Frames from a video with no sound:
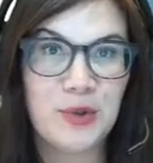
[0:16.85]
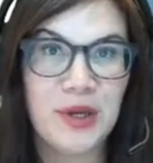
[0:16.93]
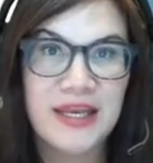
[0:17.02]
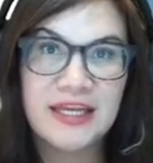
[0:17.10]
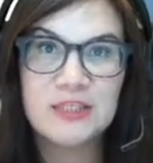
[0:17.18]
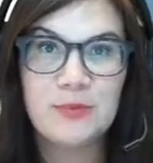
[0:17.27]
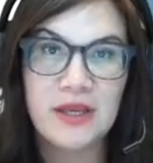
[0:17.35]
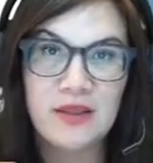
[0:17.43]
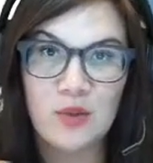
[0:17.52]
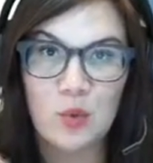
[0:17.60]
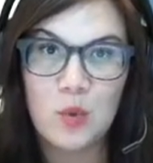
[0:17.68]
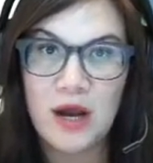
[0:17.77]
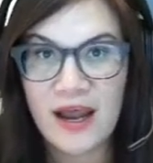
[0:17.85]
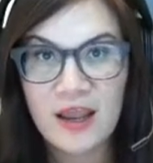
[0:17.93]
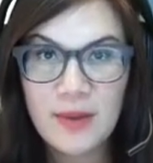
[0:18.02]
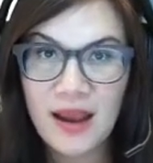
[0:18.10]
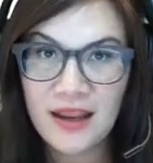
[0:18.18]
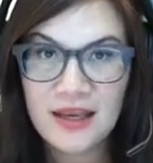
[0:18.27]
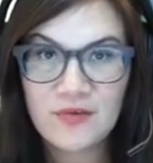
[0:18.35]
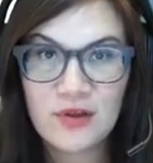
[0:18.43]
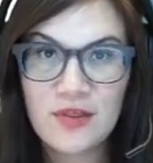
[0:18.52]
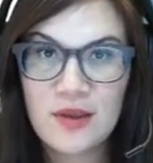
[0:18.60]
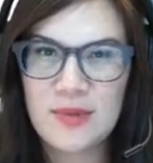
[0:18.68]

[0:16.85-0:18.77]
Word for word: and explain the why behind everything